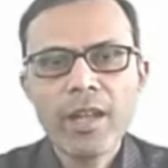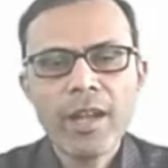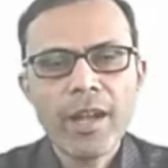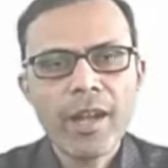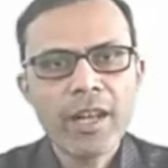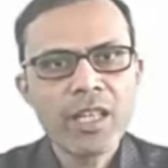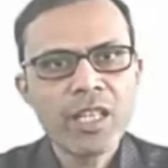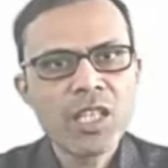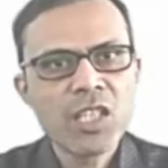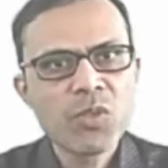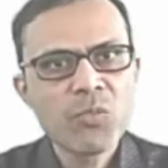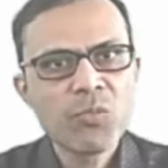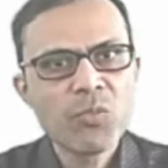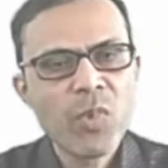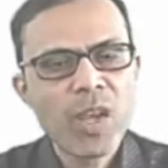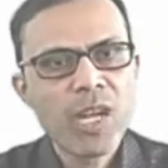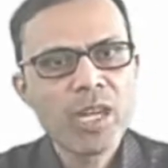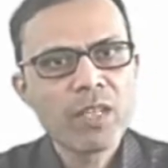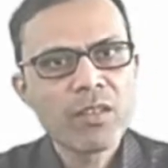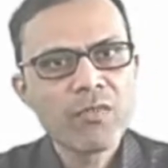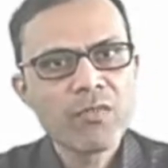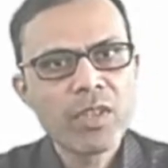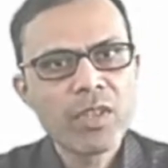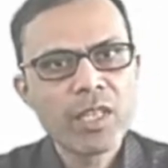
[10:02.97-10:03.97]

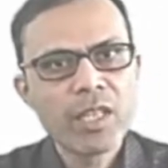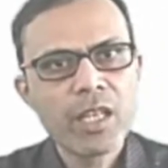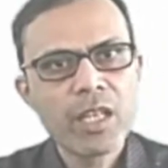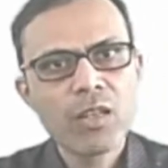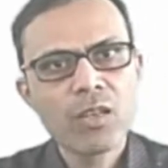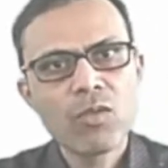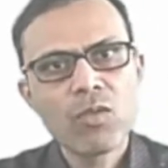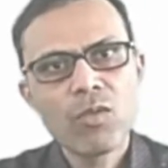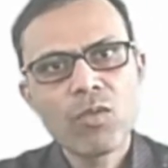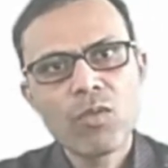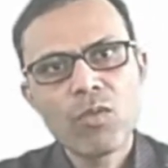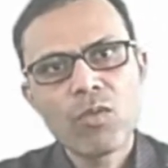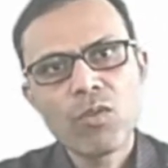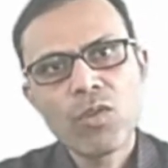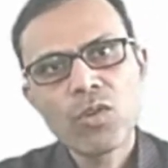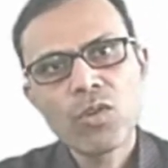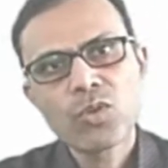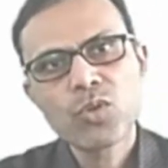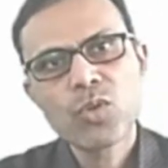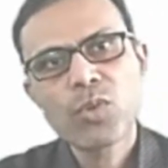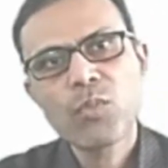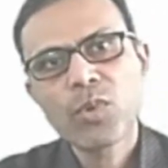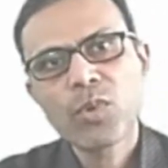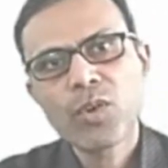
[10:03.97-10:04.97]
attachment. We can
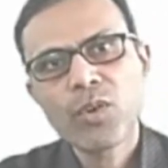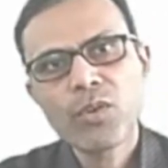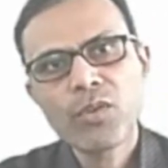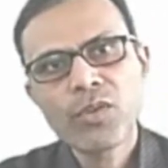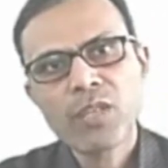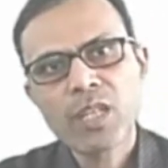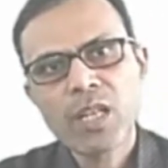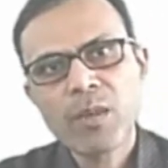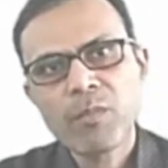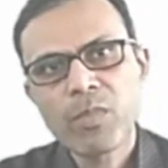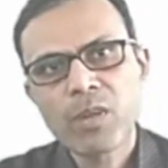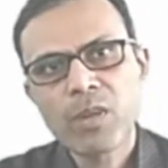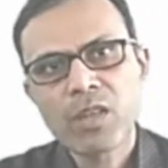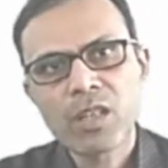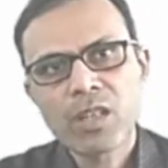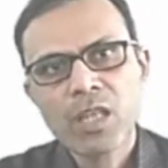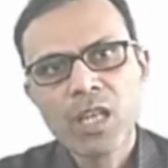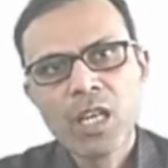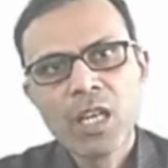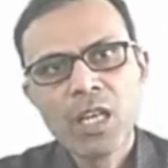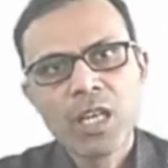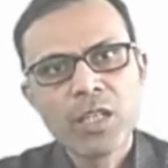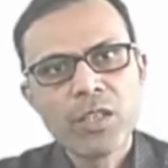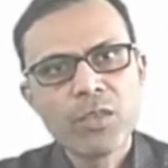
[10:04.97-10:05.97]
also produce taper
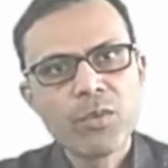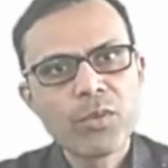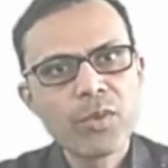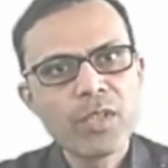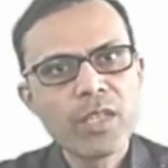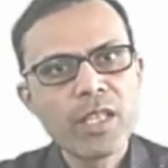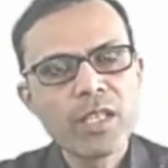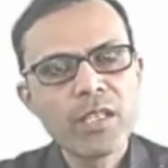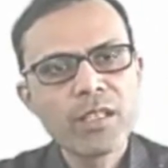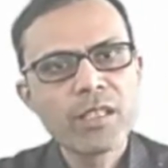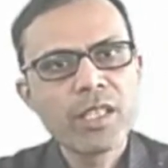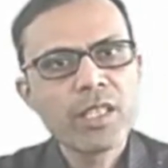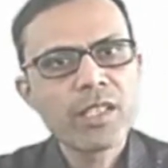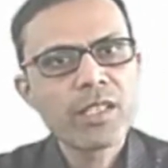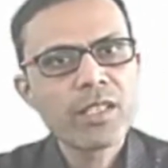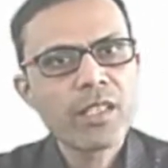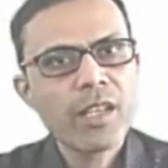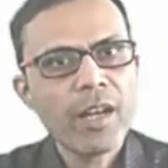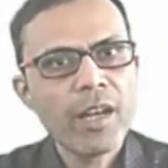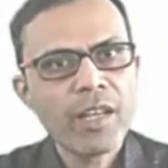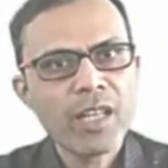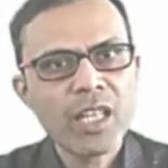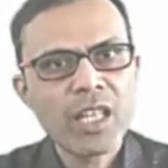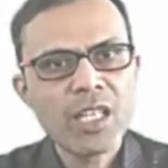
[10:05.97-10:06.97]
using this
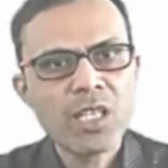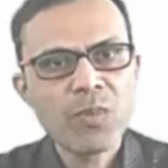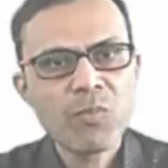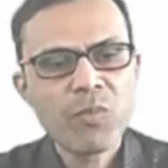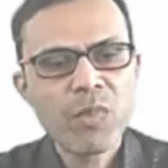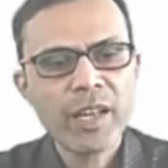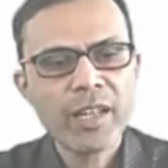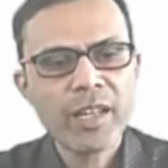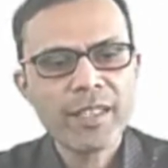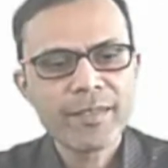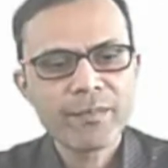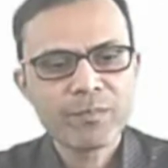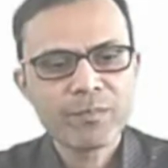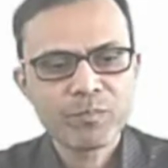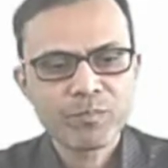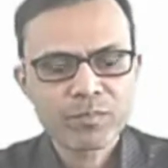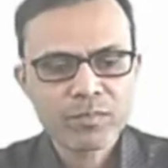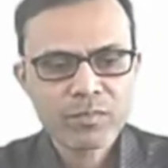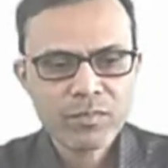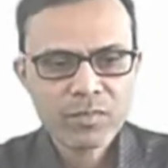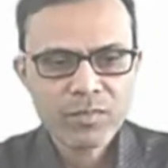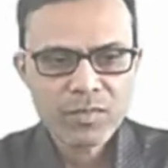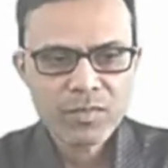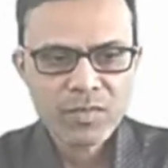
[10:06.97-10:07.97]
attachment.
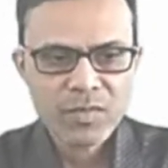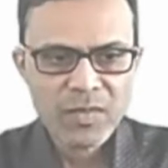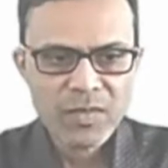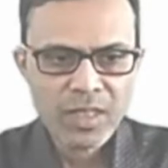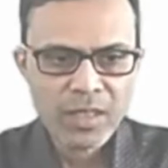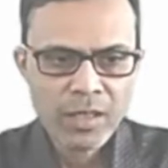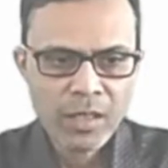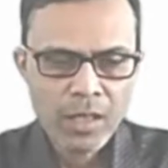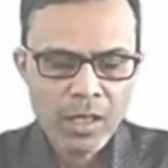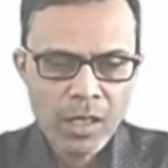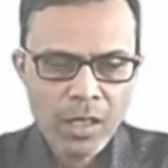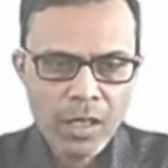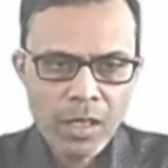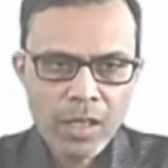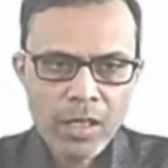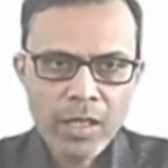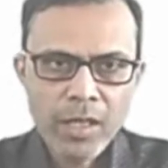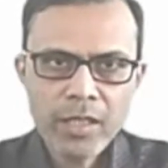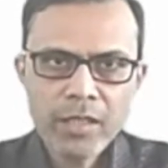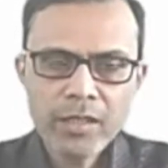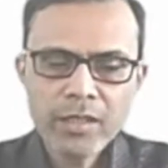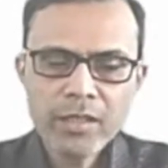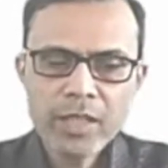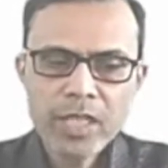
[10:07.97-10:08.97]

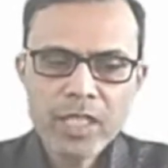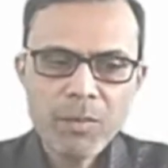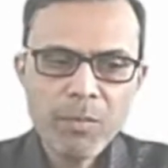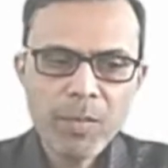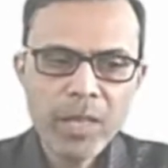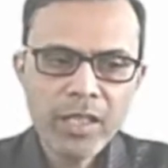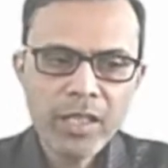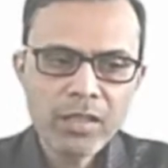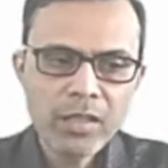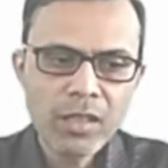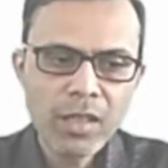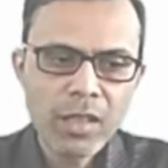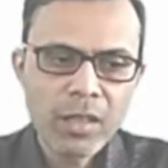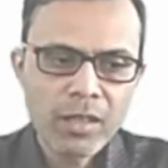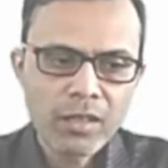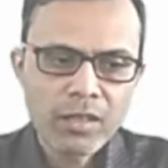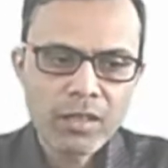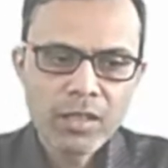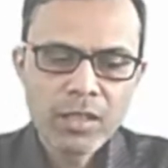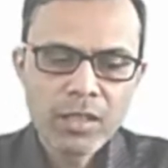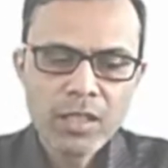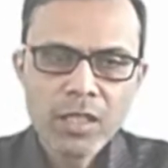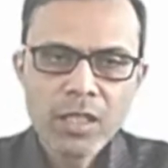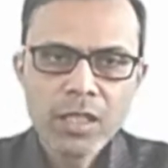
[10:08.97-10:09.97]
In this method,
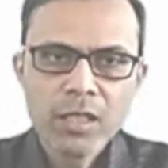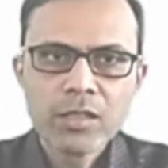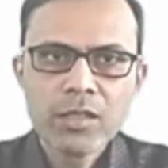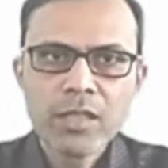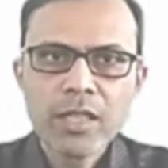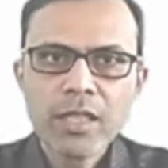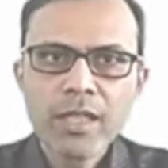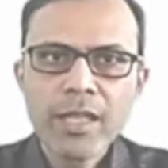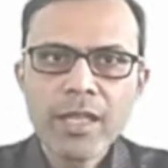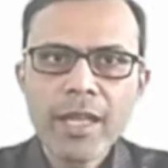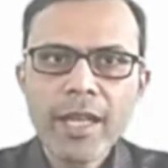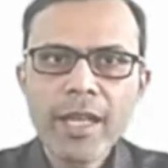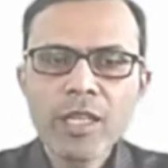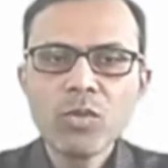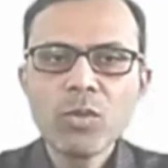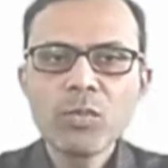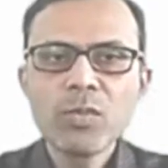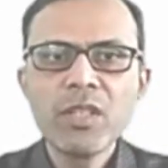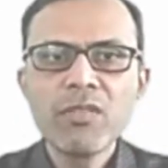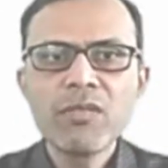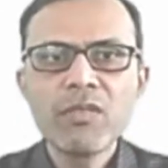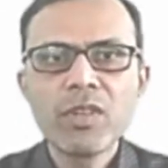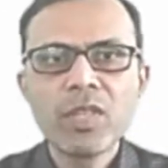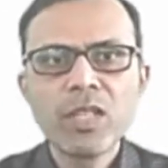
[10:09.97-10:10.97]
the length of
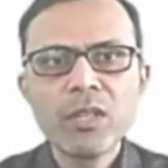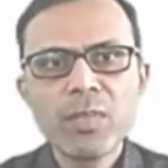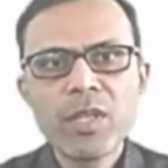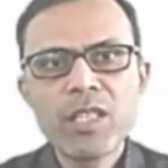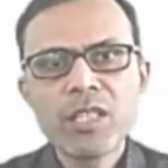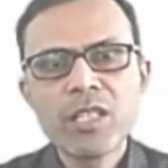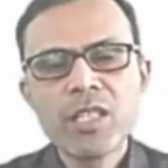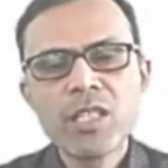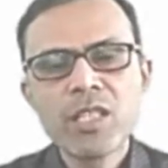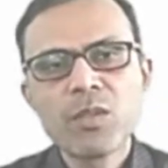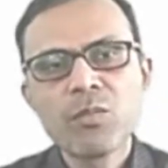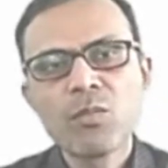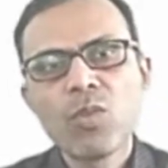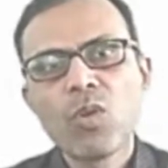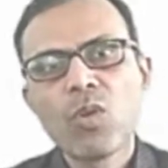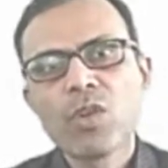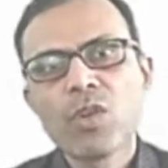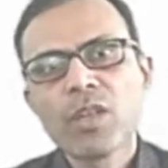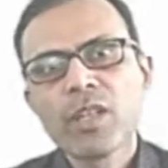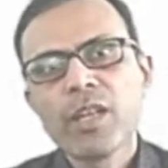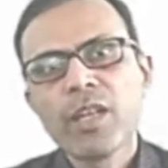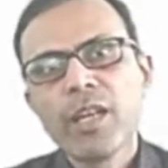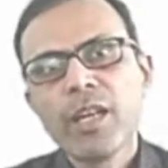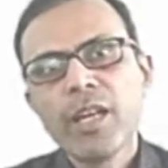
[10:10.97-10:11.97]
the workpiece is more,
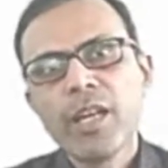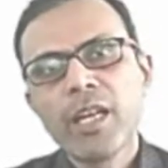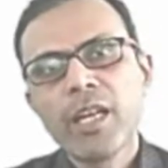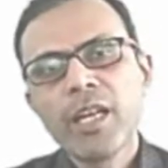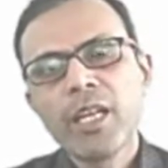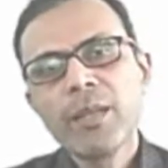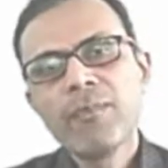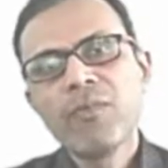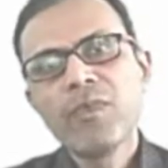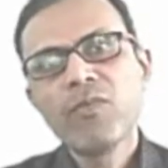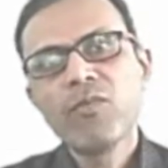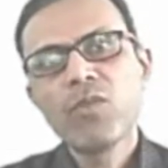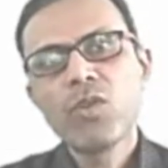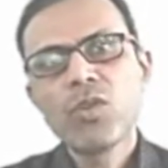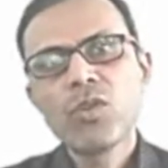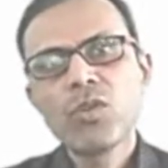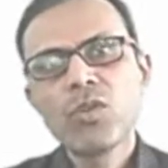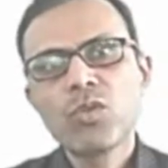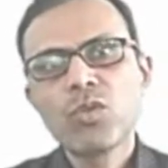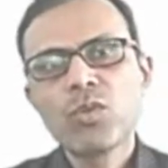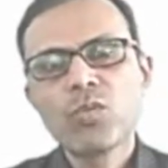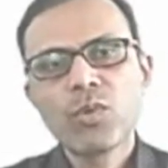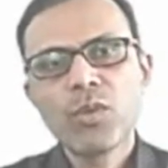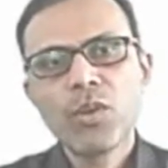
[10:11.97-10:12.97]
and if we want
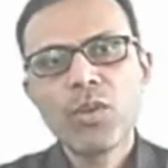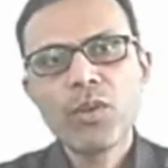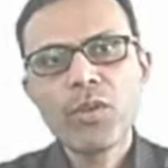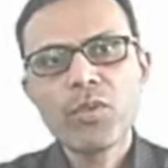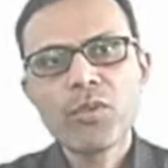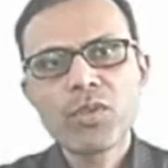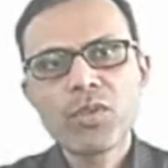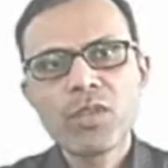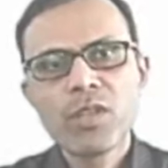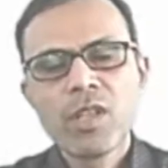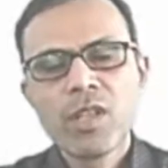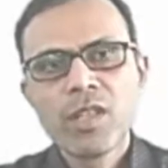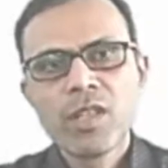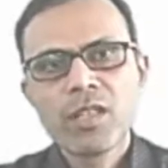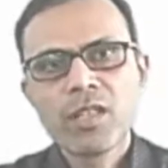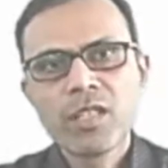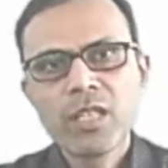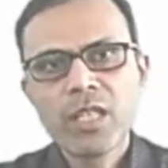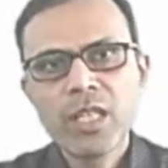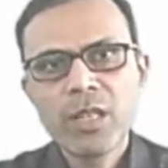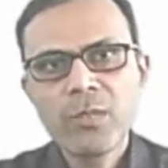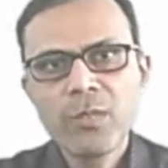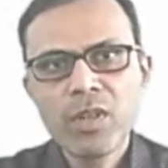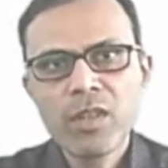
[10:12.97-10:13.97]
to produce
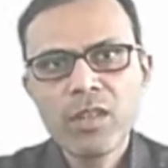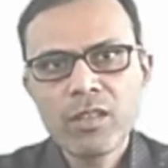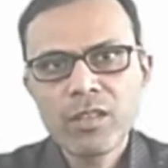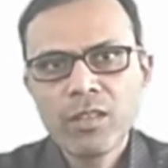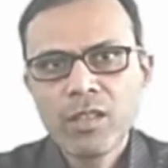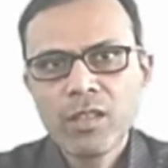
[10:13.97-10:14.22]
steeper